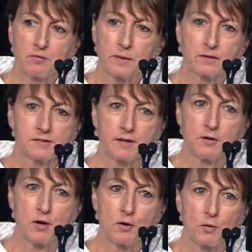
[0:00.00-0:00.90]
because I
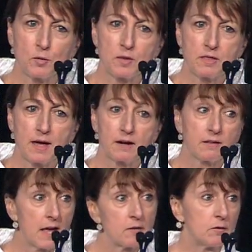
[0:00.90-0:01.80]
know that a
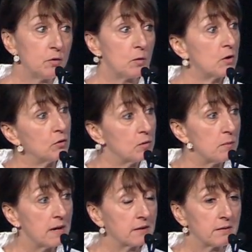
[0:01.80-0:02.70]
lot of you are new to
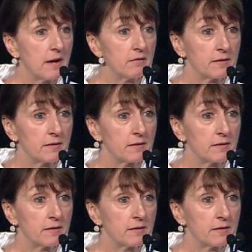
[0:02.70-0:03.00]
Mind and Life.